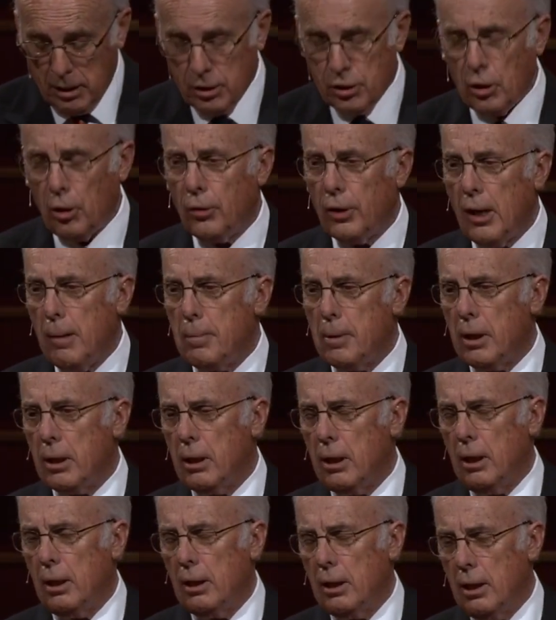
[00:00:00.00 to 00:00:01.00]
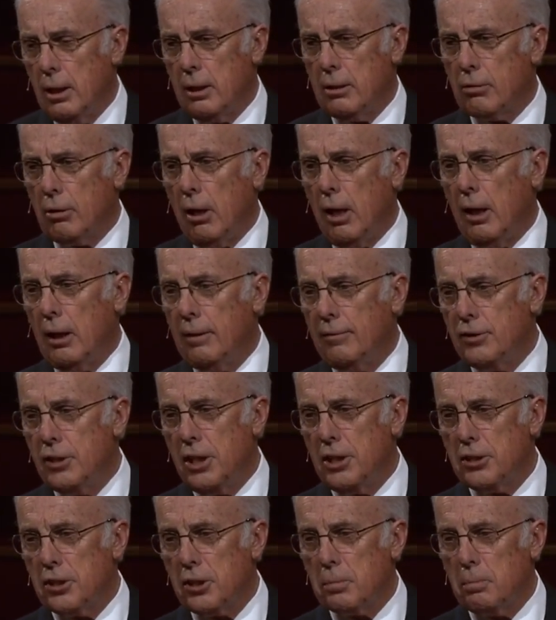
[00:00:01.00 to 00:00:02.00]
showed up at the trial of
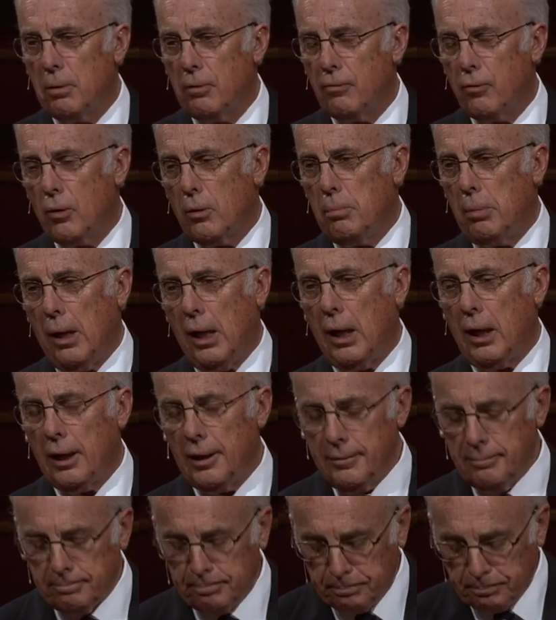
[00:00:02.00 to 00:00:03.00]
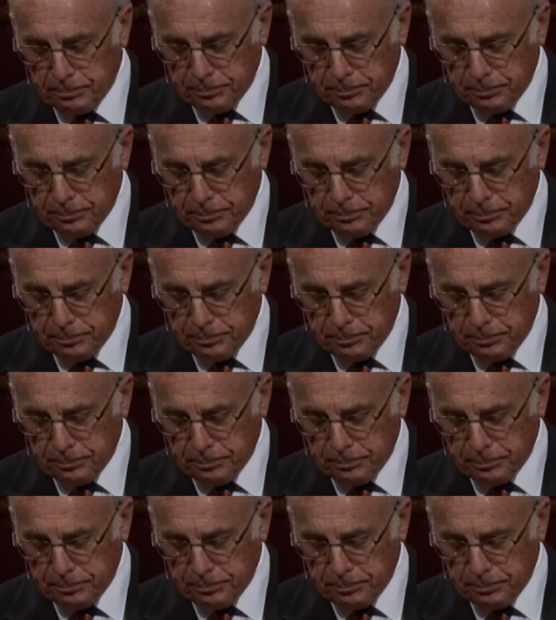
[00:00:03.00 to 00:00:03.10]
Jesus before Pilate